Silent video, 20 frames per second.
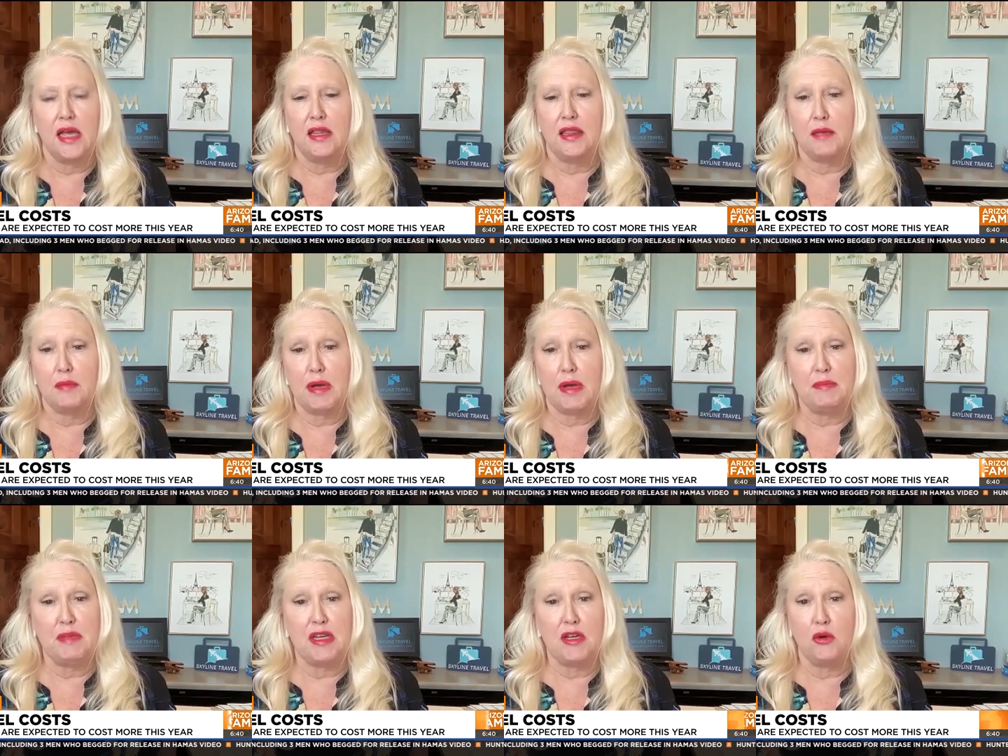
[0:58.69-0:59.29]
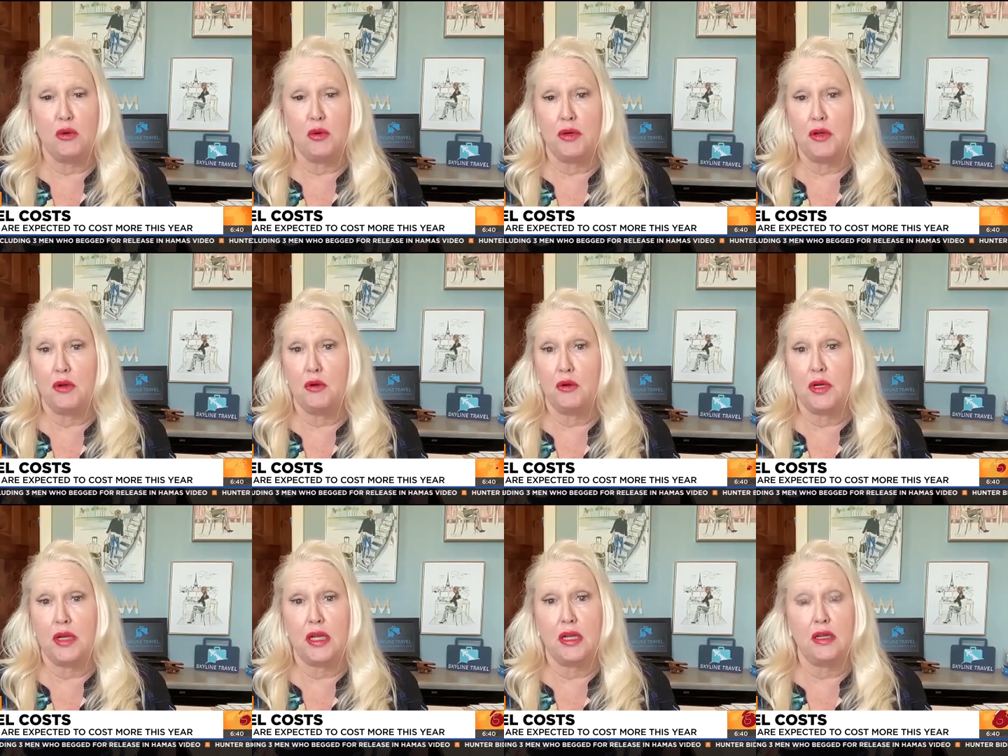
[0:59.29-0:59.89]
they might be going
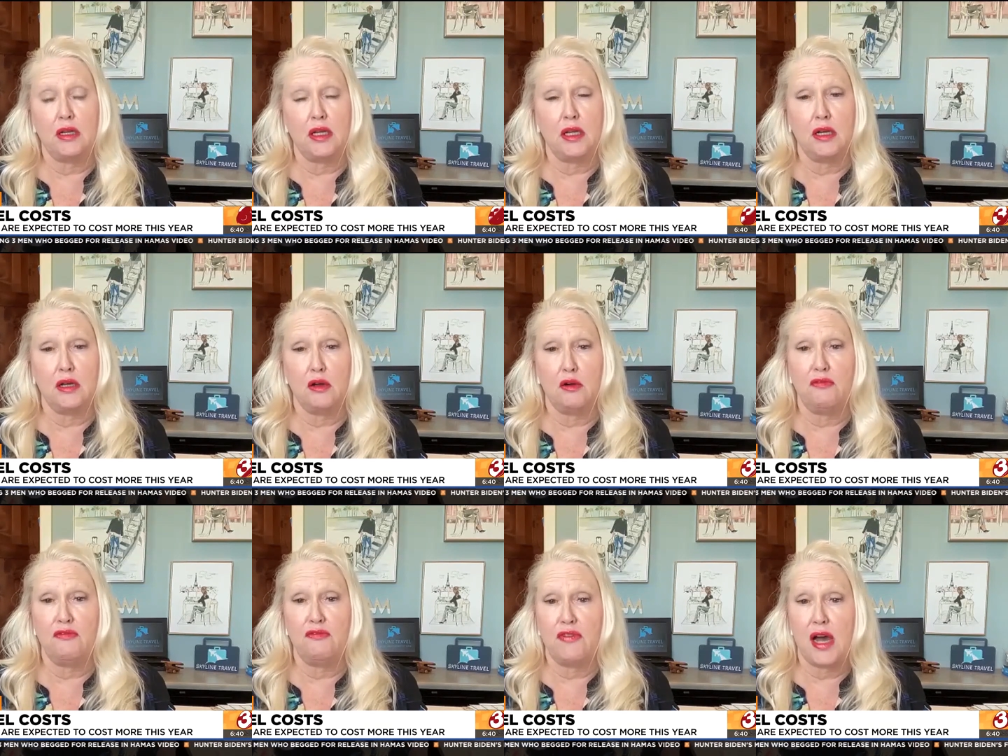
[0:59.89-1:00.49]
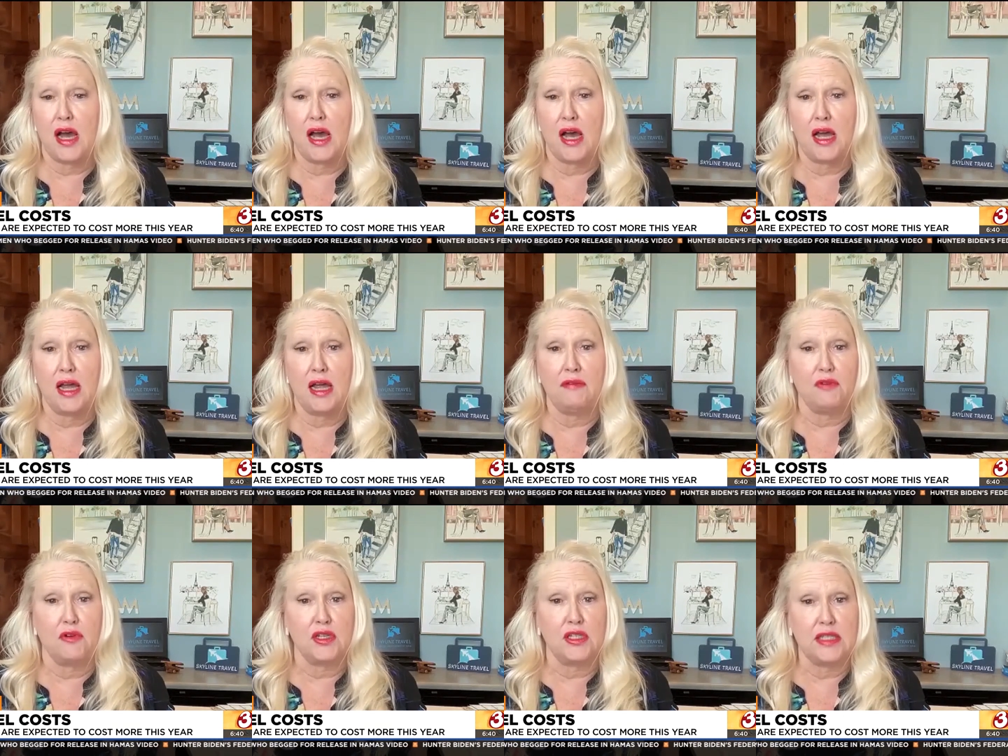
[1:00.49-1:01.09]
only, you know,
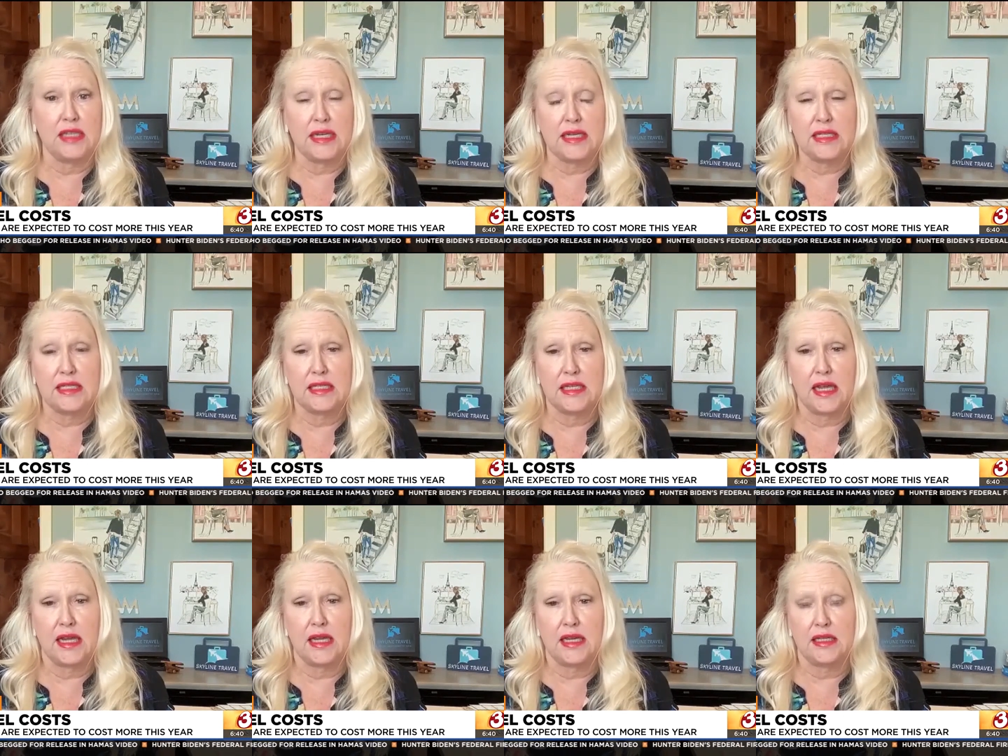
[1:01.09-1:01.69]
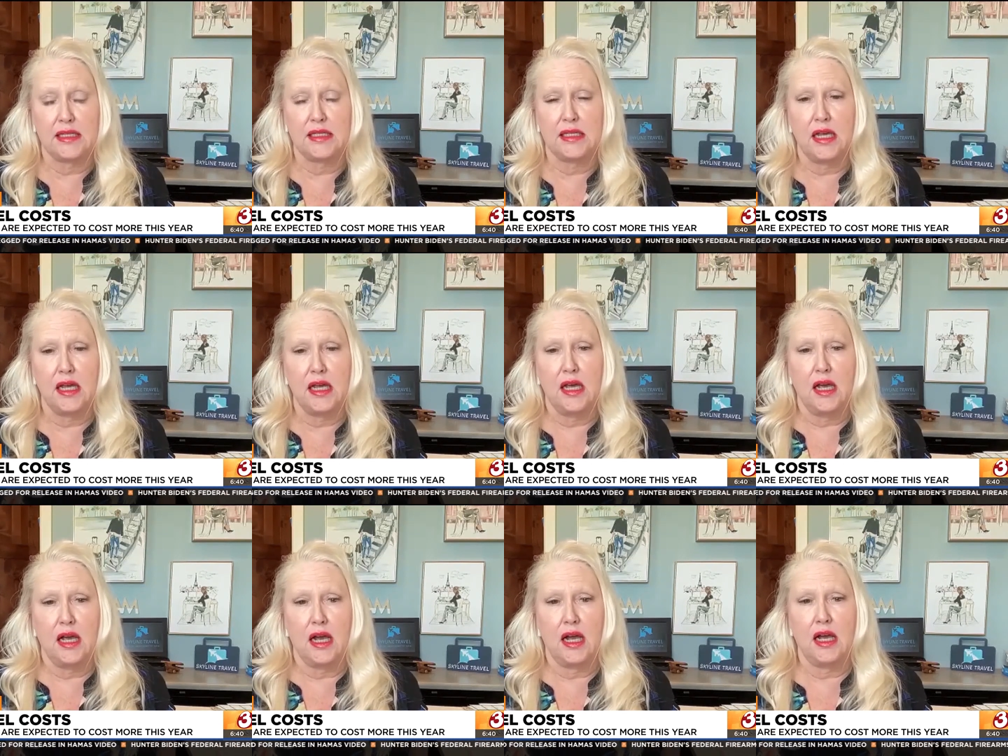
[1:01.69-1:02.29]
five or six days
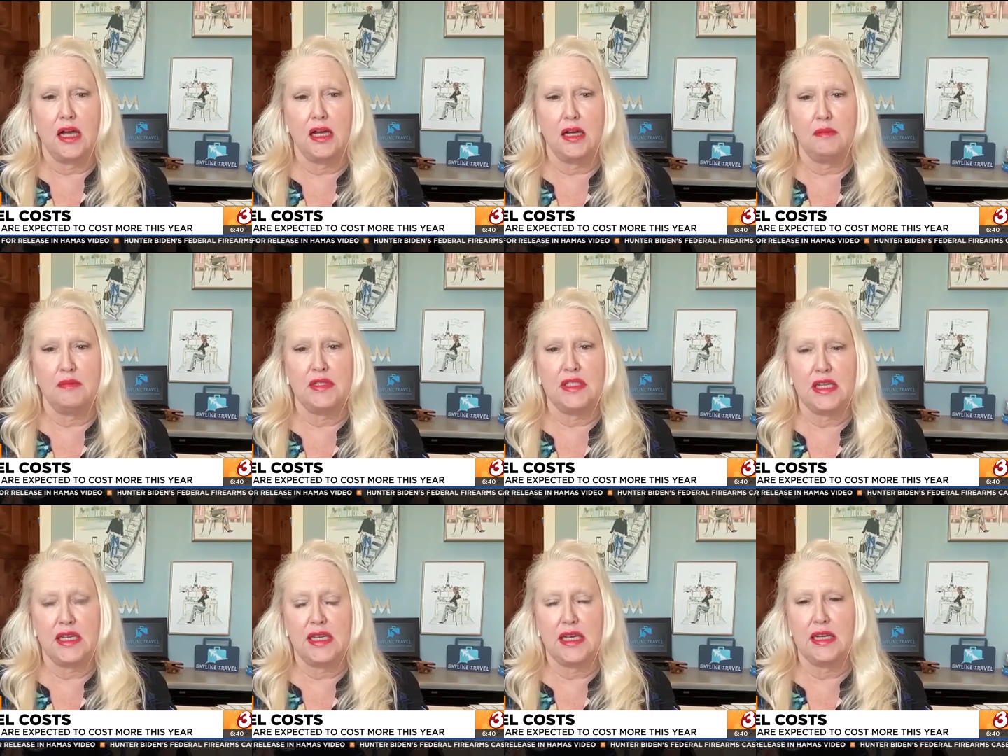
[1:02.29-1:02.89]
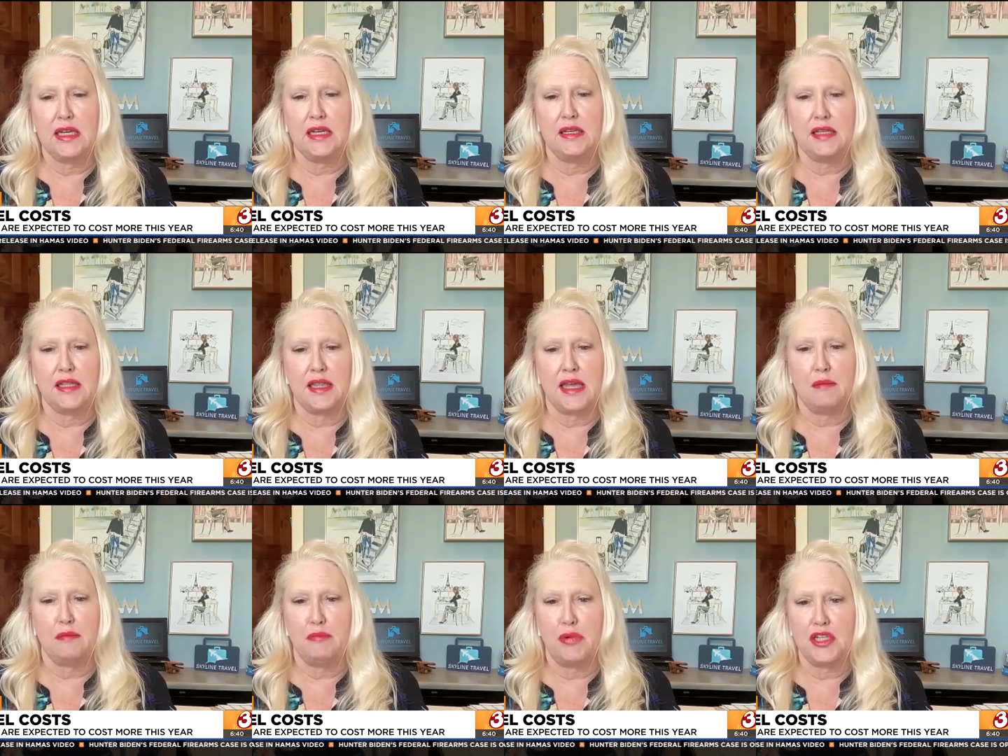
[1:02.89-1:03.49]
um, to get into
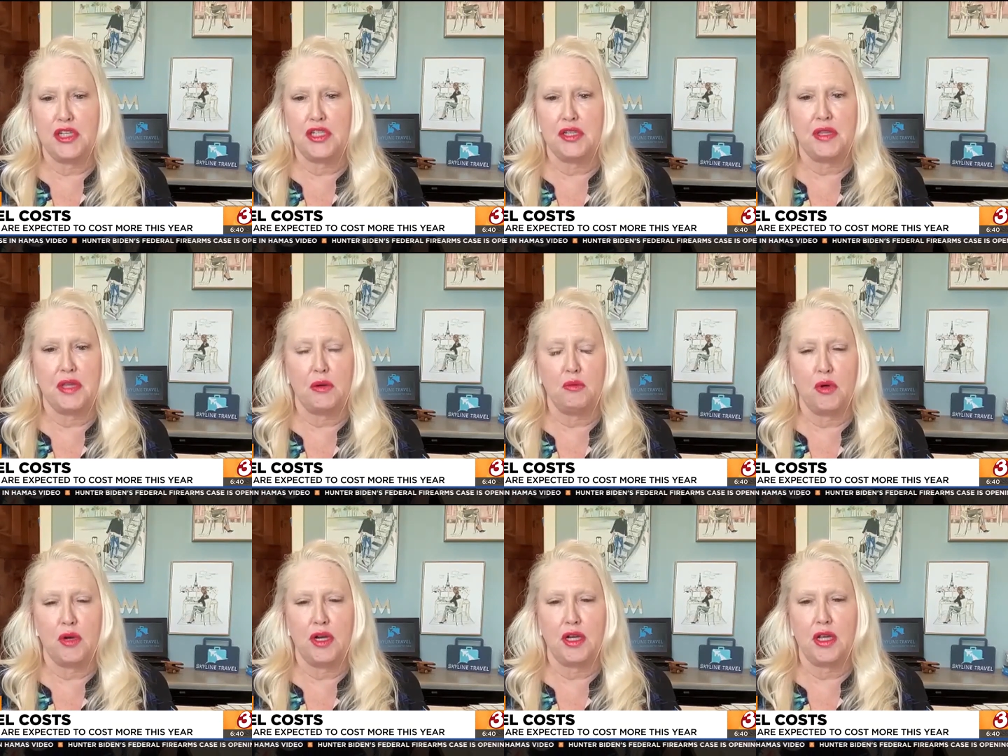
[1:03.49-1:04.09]
that budget they